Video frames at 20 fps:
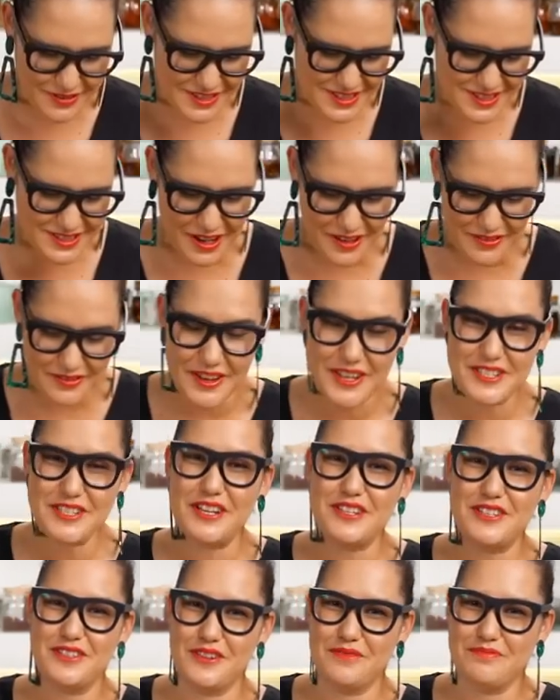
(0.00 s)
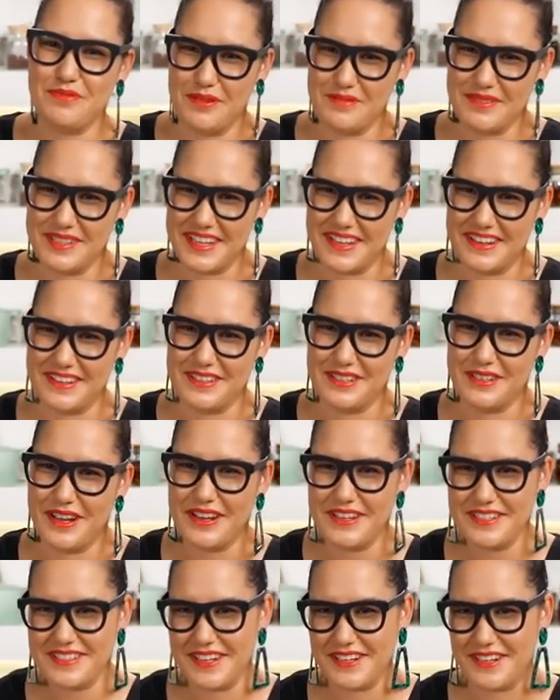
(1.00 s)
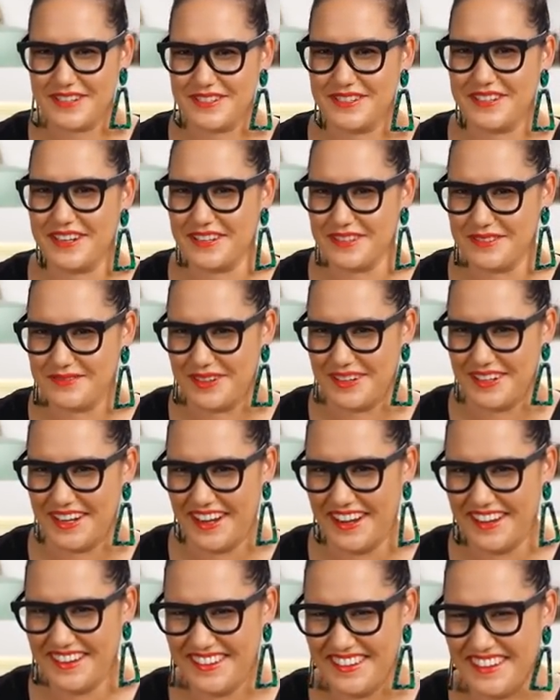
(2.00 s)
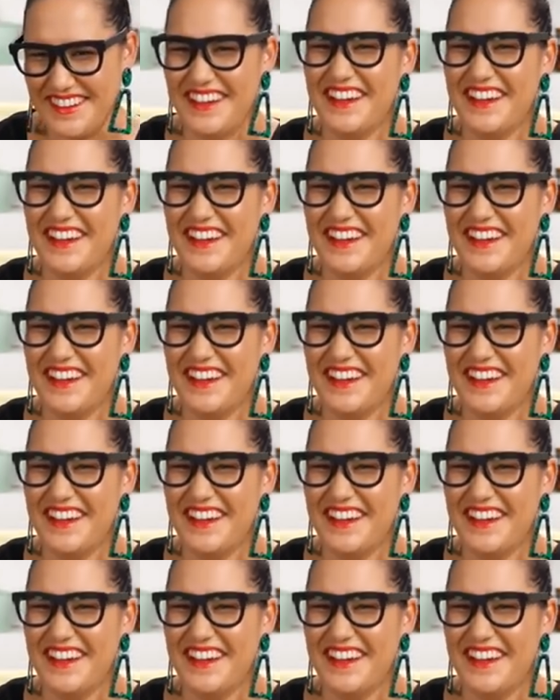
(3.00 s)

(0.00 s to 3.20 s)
if it's not fresh, I should probably get in the. Are you saying I should get in the pot now?